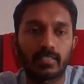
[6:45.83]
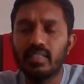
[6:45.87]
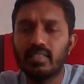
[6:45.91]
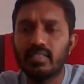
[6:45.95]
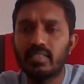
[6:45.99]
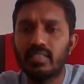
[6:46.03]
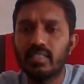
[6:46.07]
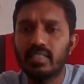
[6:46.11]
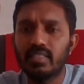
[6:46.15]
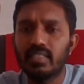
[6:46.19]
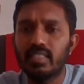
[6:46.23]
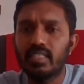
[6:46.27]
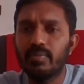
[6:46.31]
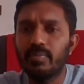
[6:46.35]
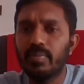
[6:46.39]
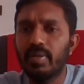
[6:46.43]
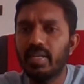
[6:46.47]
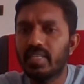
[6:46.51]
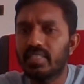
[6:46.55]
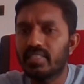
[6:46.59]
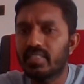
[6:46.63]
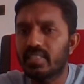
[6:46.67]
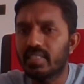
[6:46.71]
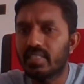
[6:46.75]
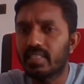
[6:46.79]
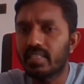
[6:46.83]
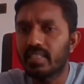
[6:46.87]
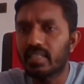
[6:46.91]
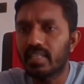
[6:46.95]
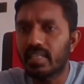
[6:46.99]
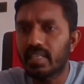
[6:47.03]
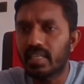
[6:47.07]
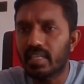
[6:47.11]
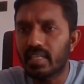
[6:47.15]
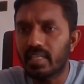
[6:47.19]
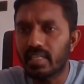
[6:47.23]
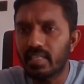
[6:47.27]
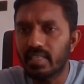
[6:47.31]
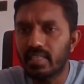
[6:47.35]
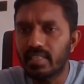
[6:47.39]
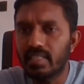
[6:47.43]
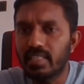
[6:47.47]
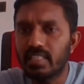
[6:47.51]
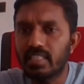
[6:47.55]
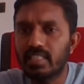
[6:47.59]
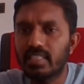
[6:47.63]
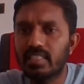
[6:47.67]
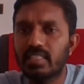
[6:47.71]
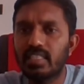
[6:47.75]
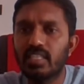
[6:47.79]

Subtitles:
Just imagine in this